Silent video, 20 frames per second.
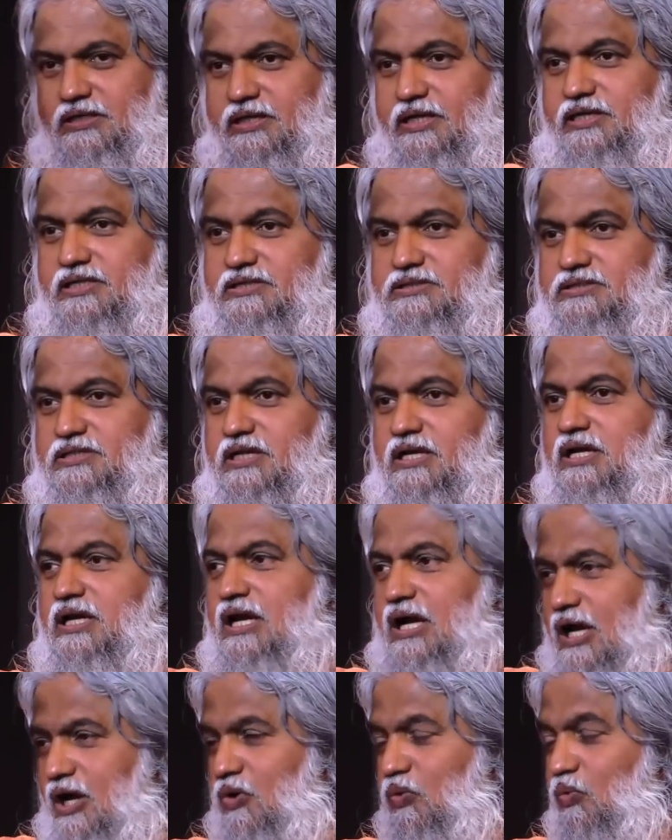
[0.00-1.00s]
tears
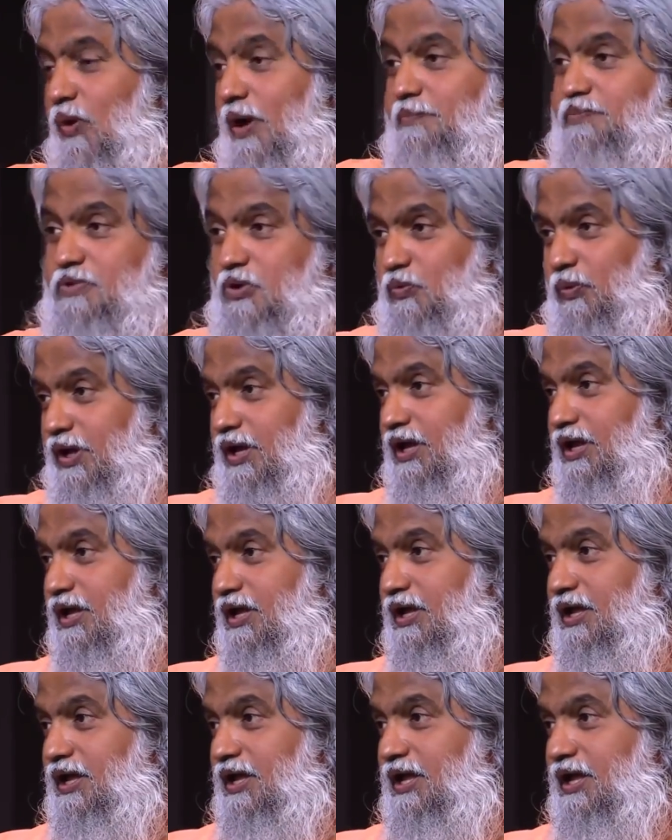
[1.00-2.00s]
are wiped away
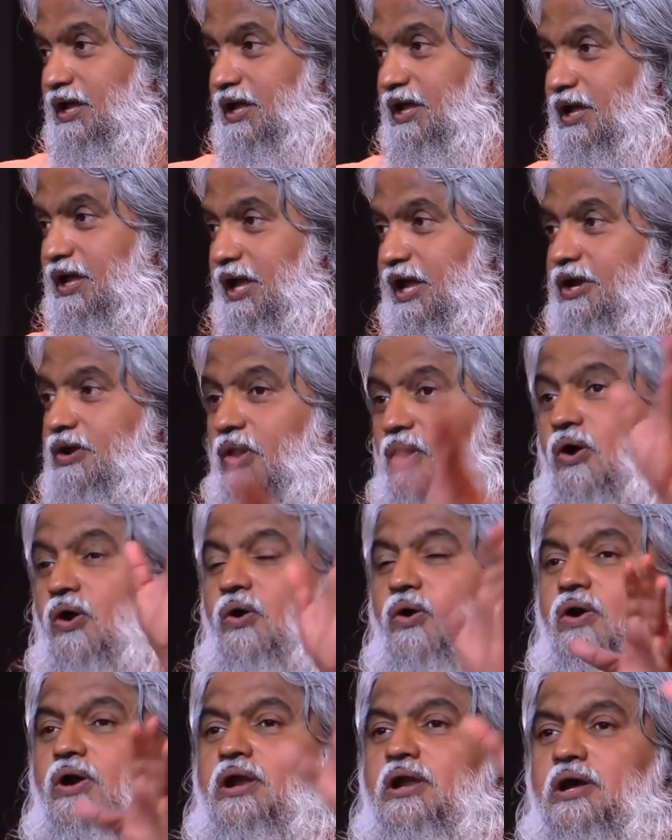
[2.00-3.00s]
and
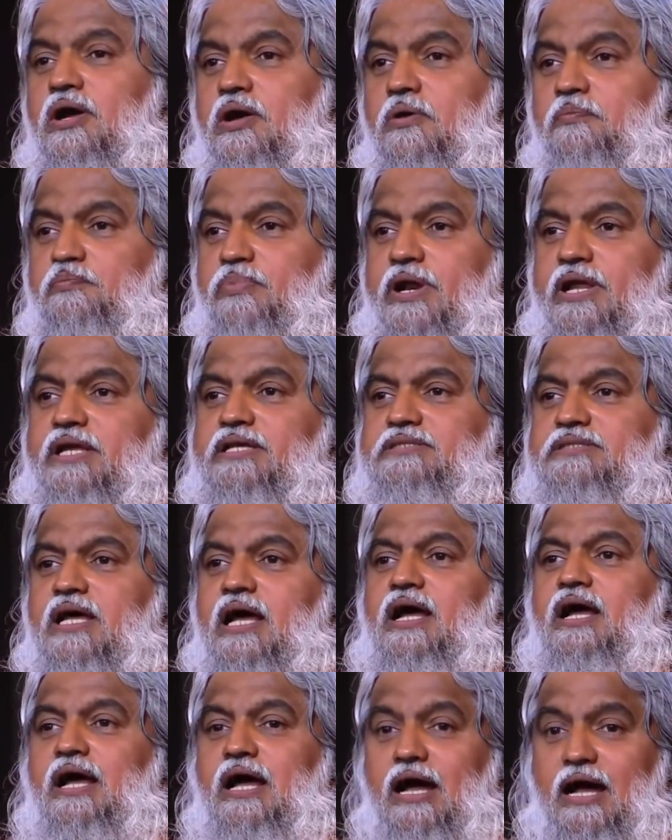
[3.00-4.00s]
all her prayers
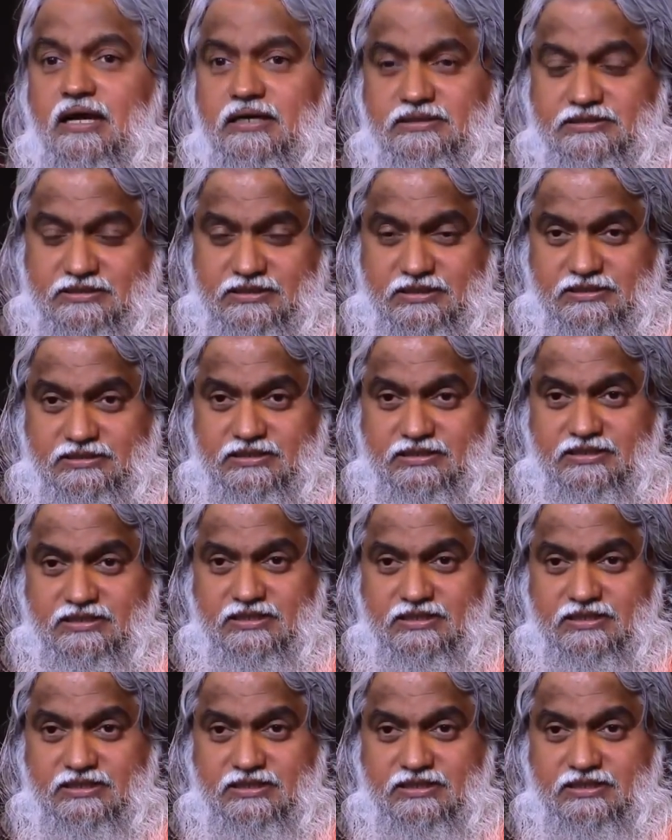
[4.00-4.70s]
are answered."